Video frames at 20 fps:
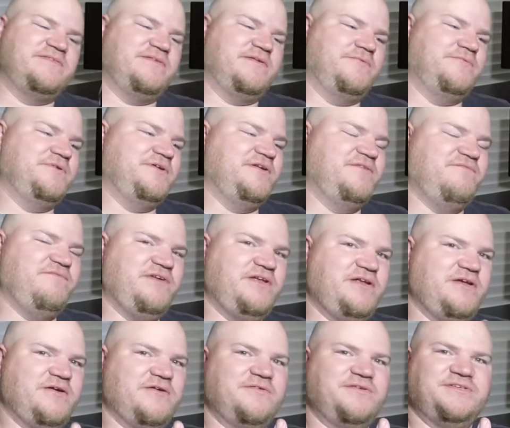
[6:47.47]
So I wanted to
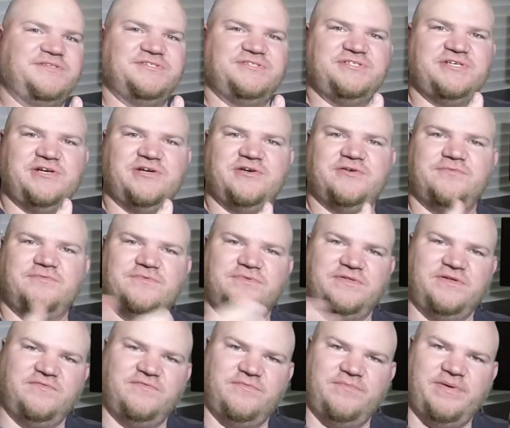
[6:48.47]
video it and share it
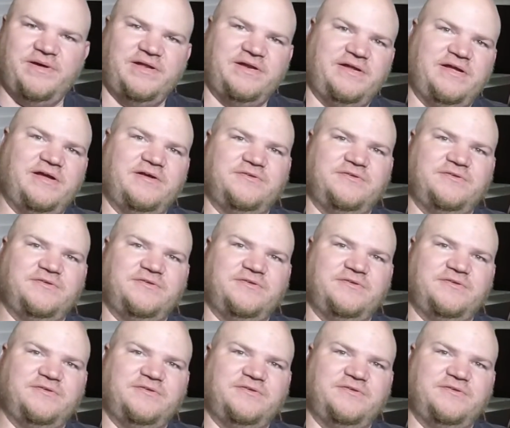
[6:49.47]
with everybody